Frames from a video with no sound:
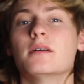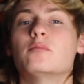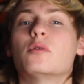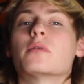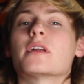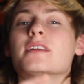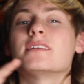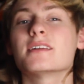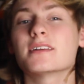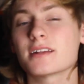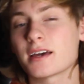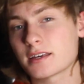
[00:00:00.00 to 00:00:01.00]
But what I
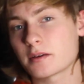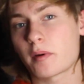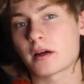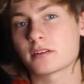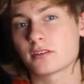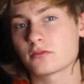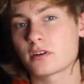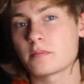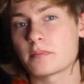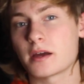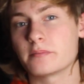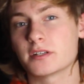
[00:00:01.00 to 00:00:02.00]
didn't like about the
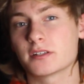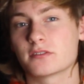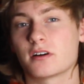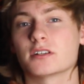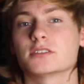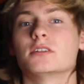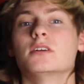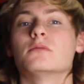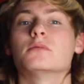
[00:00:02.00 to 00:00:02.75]
straight piped exhaust